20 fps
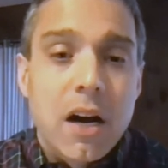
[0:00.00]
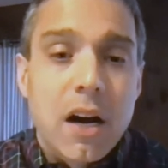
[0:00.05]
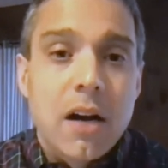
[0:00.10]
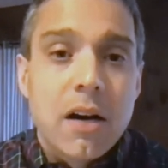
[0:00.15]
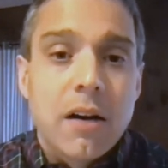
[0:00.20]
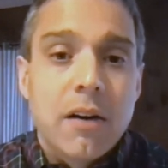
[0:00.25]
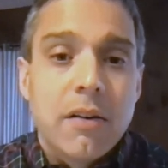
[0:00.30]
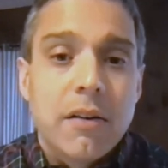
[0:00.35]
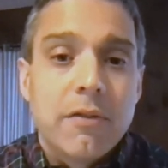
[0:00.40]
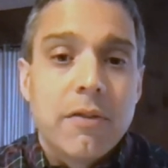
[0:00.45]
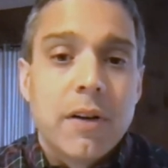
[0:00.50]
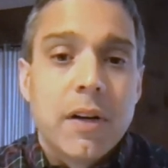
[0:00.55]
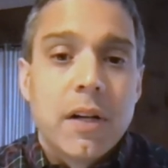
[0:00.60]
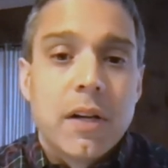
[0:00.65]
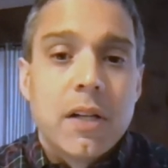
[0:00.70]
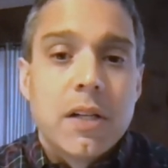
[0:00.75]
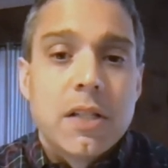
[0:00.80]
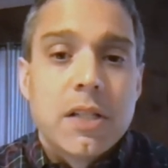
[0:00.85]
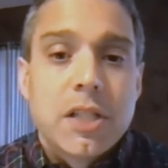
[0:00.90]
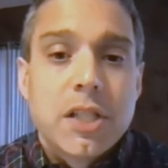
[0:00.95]
of
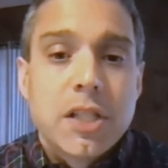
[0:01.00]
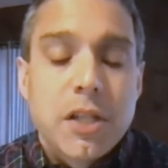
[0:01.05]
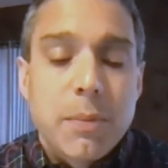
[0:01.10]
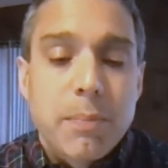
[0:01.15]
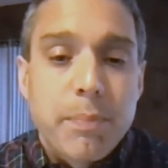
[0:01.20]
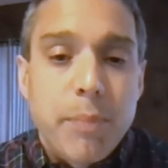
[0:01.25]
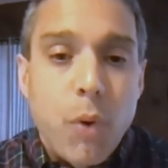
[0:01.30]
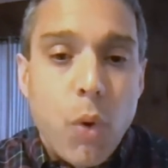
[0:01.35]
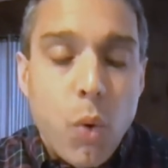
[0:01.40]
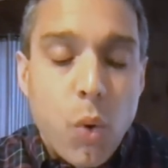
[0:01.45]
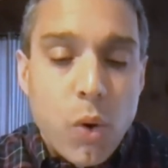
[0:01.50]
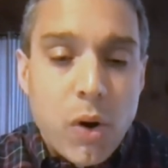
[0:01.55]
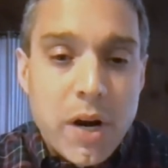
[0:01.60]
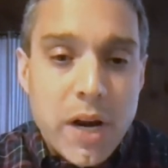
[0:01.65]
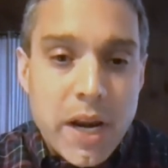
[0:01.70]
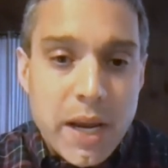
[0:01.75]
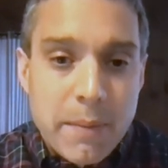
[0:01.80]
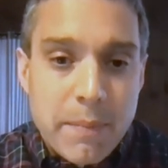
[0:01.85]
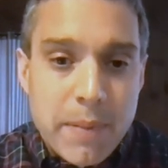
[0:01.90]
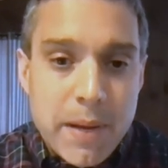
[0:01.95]

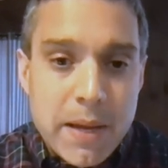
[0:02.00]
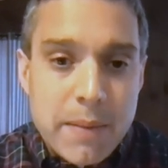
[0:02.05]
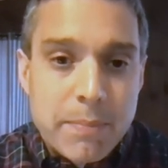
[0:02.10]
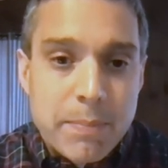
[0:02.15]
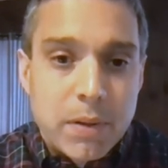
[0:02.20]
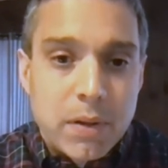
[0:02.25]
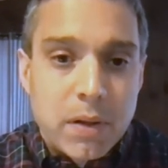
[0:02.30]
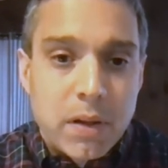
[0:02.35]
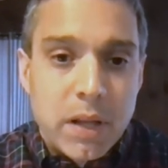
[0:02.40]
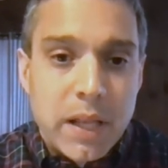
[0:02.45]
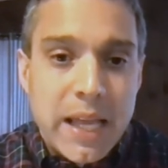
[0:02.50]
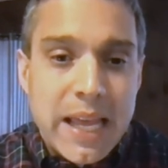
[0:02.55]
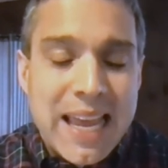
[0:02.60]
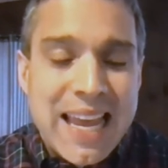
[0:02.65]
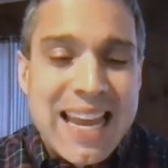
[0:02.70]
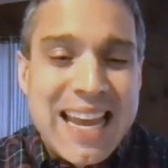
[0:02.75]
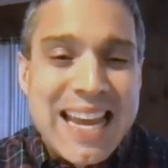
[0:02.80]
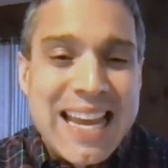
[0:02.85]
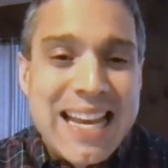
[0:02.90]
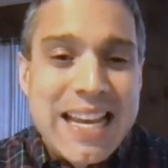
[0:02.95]
supporting people
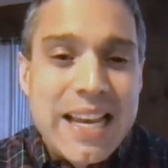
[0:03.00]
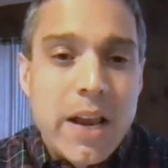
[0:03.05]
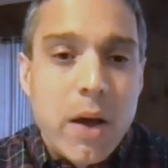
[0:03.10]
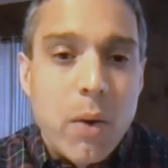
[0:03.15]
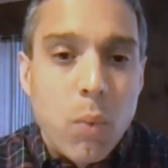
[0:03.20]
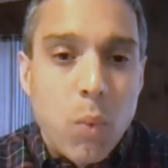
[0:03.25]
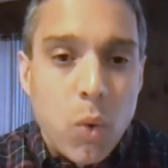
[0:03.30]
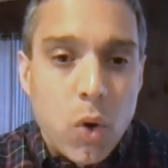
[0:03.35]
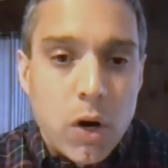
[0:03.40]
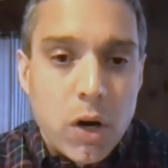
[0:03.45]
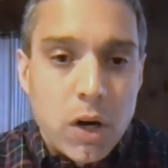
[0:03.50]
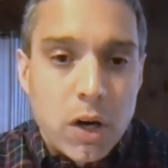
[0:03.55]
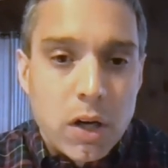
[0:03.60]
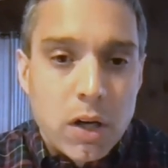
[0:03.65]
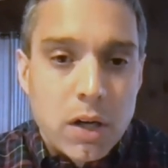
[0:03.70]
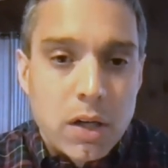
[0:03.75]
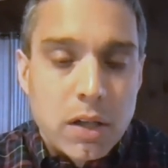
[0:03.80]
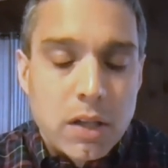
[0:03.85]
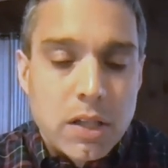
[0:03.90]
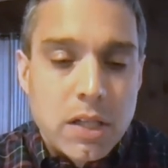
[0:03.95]
in
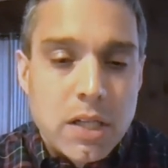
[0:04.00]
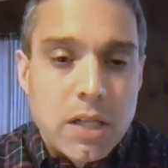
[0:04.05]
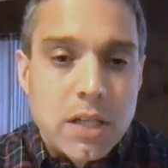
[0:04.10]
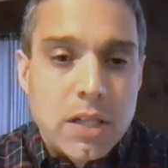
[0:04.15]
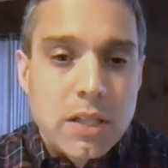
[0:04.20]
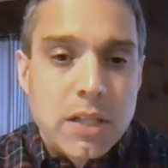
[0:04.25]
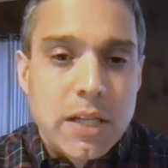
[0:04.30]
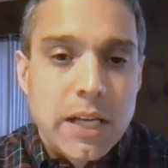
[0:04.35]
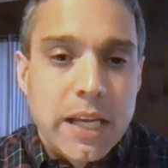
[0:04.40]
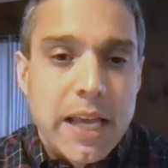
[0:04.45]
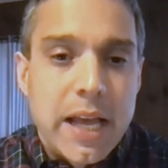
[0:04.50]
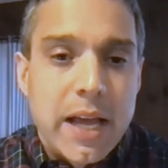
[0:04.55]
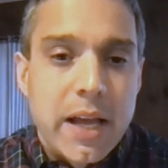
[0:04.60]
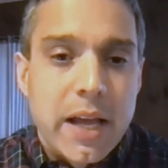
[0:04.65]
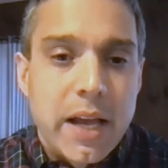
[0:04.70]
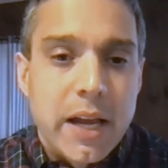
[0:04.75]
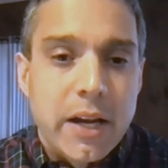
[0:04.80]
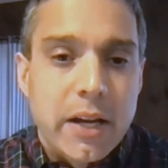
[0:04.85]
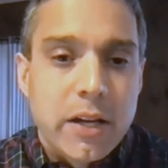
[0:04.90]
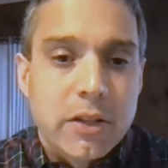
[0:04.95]
work to get
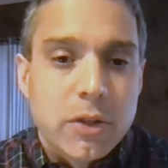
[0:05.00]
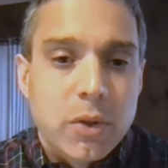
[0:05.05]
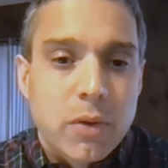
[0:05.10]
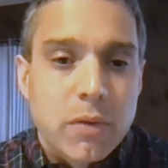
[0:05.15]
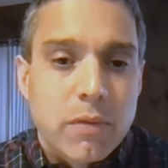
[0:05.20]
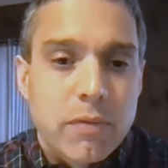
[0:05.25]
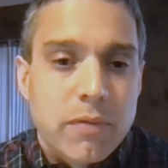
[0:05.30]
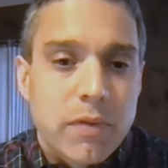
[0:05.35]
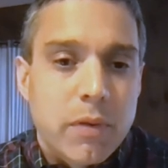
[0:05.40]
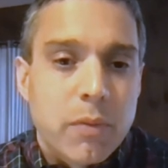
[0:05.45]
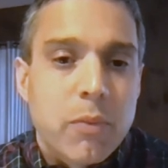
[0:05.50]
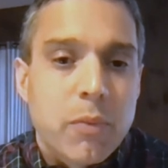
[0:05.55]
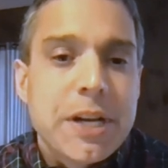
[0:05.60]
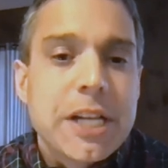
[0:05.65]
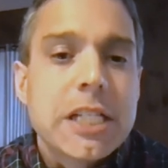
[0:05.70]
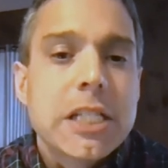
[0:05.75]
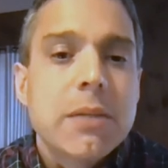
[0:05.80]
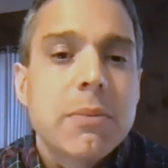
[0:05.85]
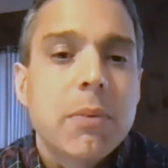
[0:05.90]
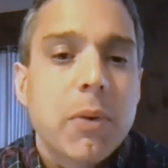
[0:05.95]
a sort of a
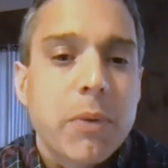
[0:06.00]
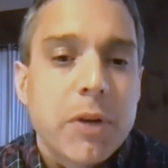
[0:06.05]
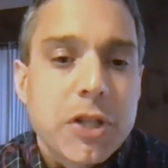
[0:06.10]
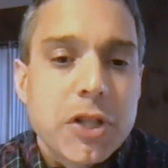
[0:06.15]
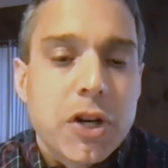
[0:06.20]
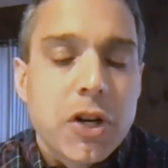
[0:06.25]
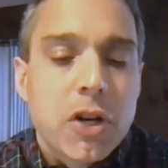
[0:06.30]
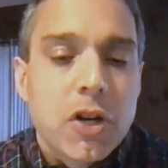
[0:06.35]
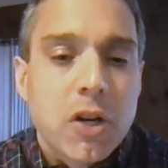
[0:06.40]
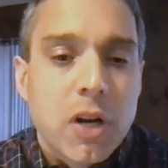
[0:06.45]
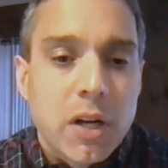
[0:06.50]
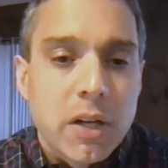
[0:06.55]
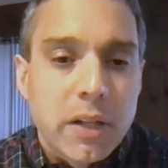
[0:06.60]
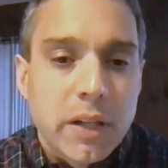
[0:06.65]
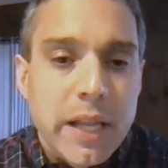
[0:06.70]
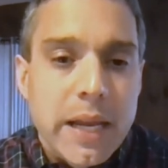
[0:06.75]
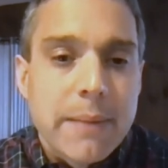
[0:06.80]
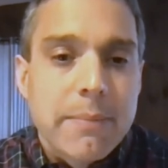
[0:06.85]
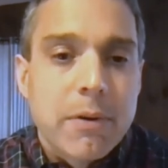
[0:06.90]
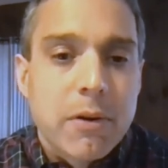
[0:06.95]
reasonable return on
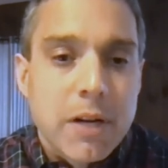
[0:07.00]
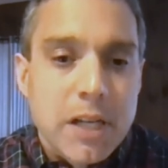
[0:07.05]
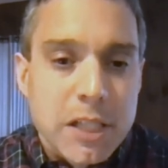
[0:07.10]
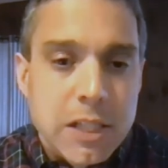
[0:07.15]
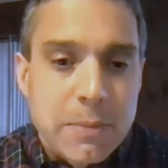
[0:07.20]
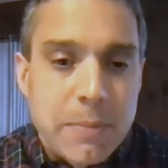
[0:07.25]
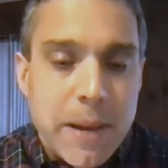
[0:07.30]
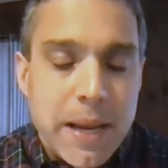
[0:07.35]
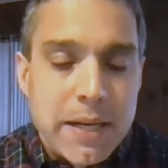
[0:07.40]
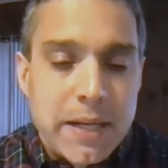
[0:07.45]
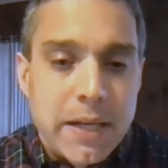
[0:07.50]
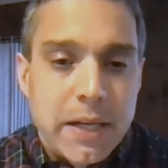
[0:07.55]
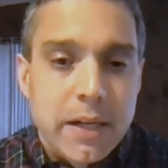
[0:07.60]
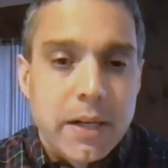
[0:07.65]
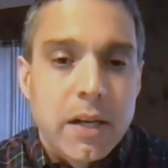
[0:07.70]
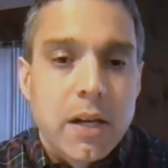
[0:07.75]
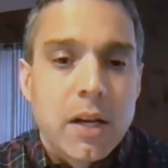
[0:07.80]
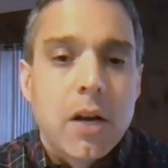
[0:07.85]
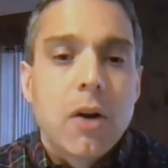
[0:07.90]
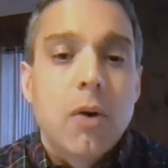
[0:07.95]
labor
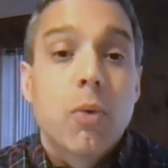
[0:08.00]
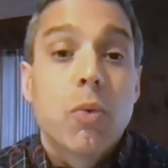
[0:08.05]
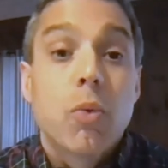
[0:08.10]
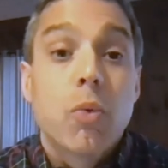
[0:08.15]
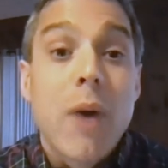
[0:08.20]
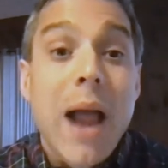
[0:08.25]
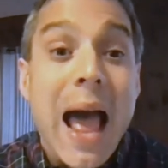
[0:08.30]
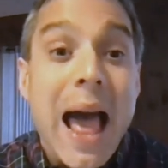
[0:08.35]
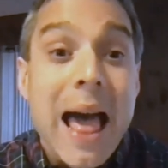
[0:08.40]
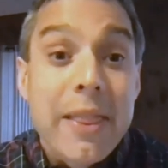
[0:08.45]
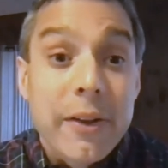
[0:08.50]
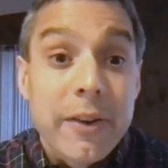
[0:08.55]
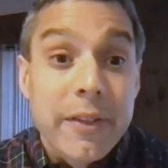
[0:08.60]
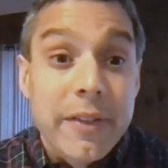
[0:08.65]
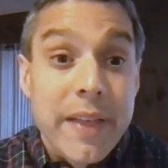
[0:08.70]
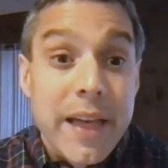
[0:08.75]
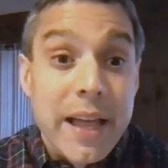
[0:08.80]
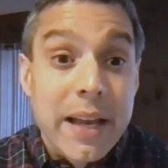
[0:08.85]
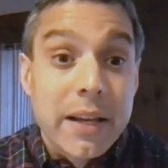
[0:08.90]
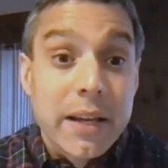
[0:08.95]
expended, rather
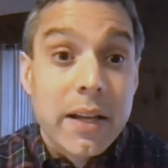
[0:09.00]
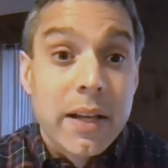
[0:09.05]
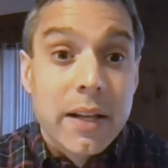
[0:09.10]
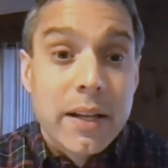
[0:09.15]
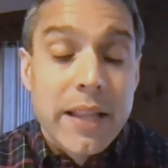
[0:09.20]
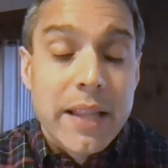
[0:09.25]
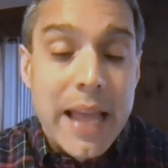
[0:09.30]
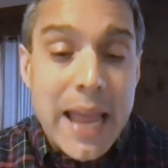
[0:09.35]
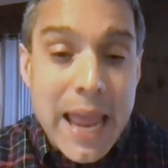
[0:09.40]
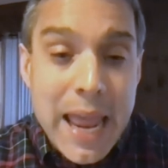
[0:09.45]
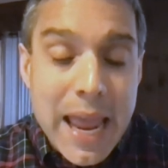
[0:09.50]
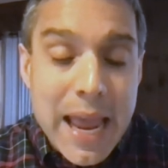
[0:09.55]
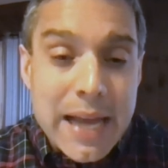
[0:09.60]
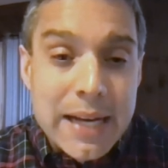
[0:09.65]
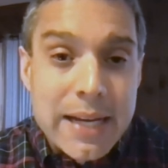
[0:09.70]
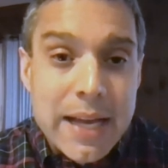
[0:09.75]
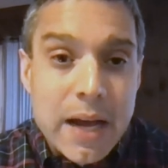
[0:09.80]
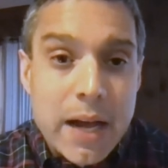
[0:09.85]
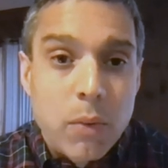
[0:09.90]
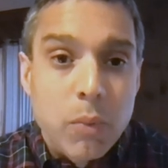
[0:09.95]
than the
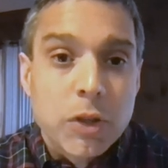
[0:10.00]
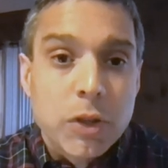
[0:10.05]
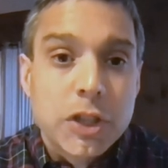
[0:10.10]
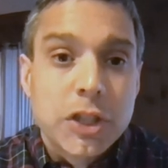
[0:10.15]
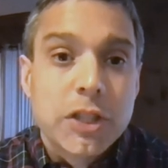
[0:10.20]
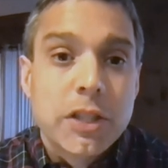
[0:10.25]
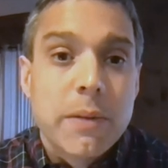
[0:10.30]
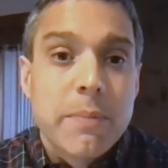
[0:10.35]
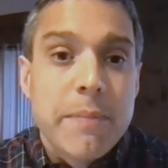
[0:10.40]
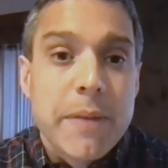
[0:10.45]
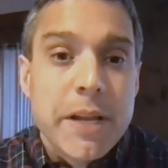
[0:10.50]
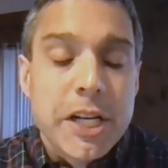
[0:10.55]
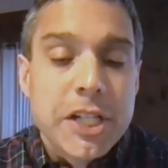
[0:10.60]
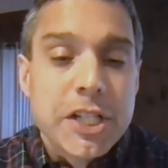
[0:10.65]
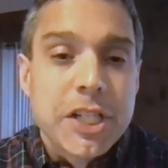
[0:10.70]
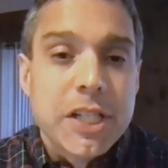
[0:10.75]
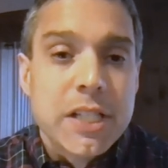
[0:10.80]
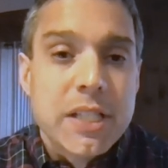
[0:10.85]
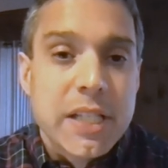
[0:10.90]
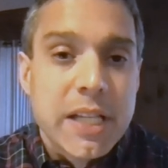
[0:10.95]
handout, which
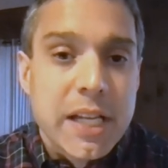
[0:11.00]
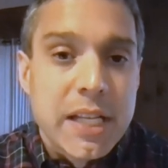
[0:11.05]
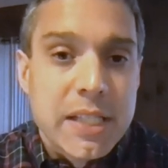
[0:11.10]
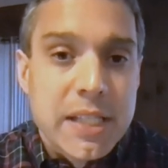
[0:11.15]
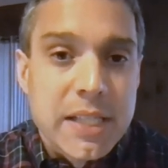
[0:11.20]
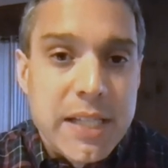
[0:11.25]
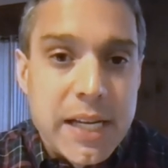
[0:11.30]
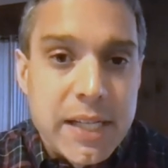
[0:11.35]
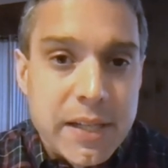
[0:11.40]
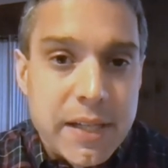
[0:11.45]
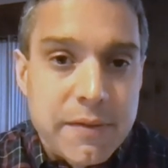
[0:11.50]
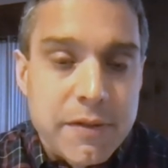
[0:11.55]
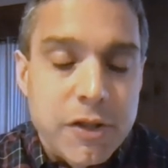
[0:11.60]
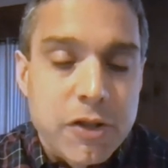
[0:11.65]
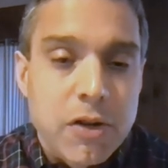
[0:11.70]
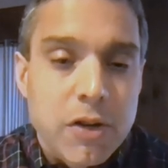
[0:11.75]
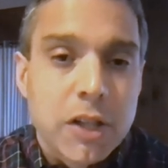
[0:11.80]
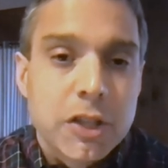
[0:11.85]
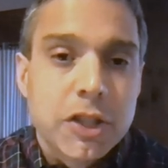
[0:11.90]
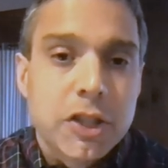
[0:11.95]
diminishes the incentive
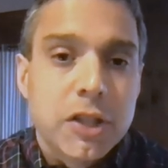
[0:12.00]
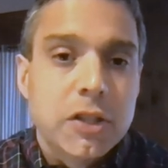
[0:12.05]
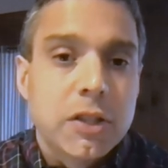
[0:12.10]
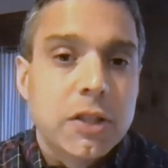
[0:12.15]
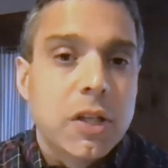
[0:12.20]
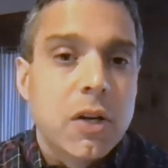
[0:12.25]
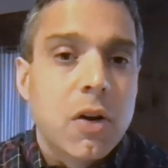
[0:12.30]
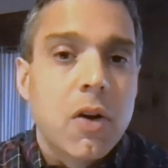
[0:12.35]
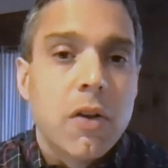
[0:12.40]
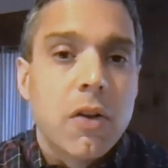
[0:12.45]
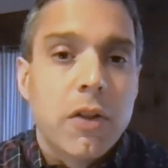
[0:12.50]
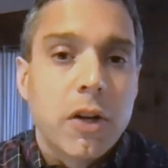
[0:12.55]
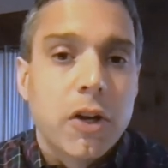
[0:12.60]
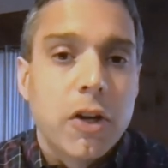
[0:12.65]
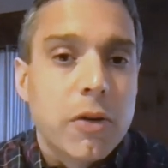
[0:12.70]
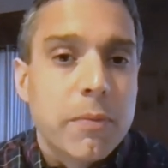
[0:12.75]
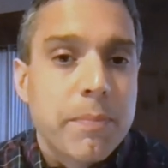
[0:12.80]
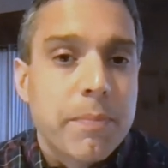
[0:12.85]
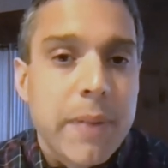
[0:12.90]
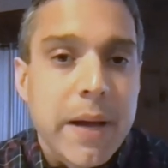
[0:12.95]
structures and all the
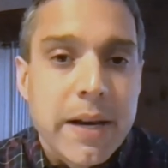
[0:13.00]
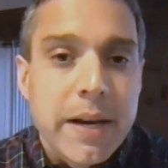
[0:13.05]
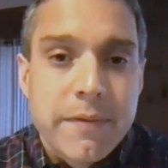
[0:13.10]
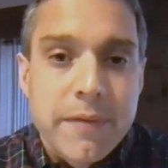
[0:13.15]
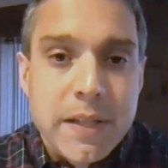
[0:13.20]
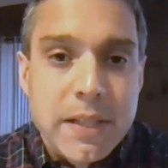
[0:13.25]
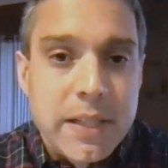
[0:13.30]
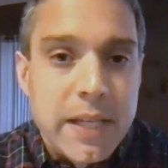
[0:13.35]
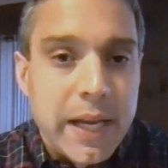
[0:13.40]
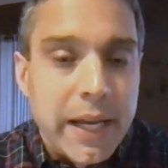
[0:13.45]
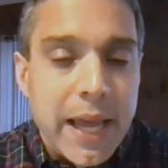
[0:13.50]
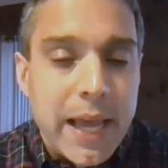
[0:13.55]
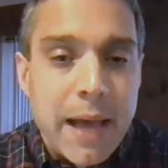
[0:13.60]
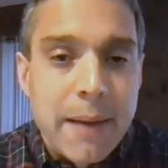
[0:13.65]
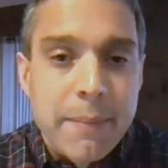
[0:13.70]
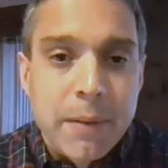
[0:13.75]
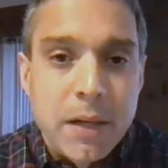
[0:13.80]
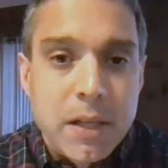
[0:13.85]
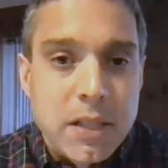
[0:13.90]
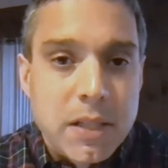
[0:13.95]
good benefits that
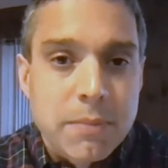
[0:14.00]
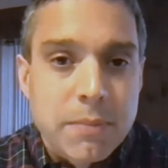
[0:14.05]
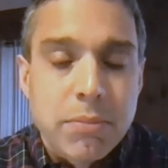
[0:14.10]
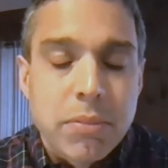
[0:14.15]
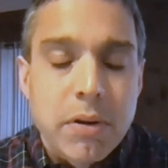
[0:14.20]
capitalism